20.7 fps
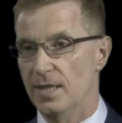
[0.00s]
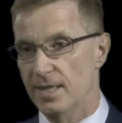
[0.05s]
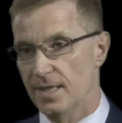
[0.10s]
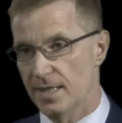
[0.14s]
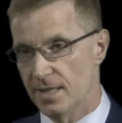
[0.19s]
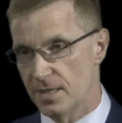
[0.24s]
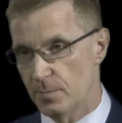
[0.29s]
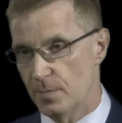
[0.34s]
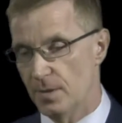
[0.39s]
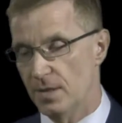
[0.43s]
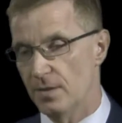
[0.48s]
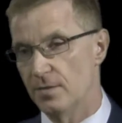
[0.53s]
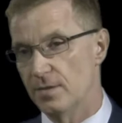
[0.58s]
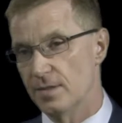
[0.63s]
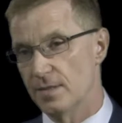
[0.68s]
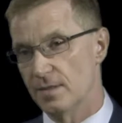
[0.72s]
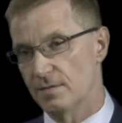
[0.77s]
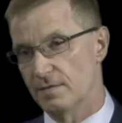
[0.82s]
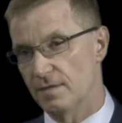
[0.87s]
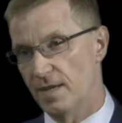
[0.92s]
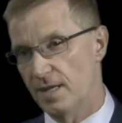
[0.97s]
and
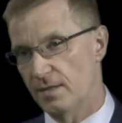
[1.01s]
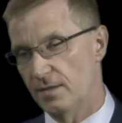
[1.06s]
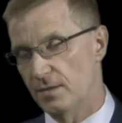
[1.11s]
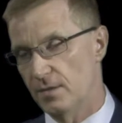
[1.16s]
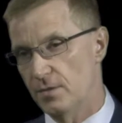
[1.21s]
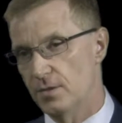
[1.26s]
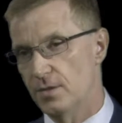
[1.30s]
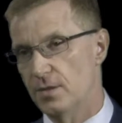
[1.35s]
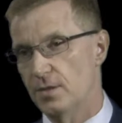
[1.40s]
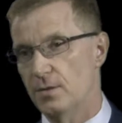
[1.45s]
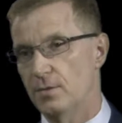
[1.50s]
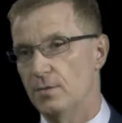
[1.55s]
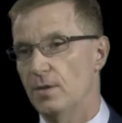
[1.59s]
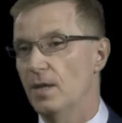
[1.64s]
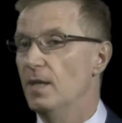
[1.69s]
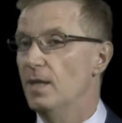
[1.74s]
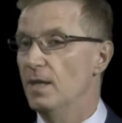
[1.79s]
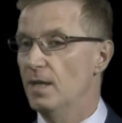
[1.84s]
experience of value to